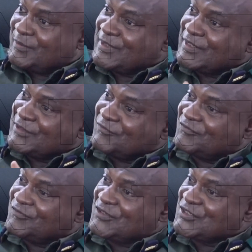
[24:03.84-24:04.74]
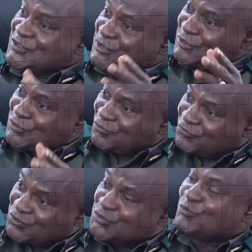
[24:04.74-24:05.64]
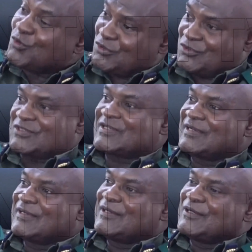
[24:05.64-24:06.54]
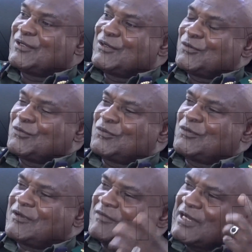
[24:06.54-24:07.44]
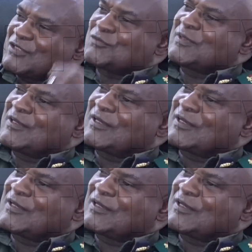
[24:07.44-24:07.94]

eh, bringing in fishes into fish ponds. Will you ever assume that